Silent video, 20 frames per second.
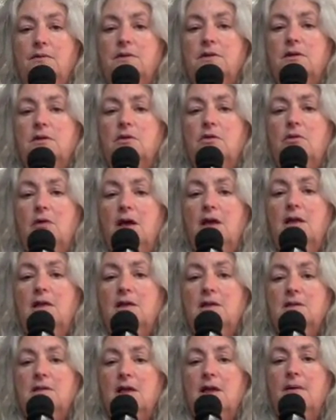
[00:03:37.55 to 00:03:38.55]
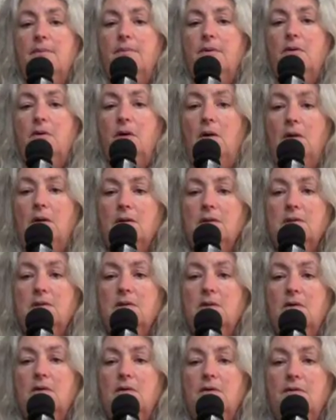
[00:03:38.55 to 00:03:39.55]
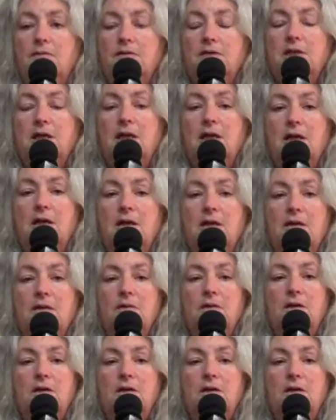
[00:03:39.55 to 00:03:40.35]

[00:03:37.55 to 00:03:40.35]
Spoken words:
was a great example also of saying,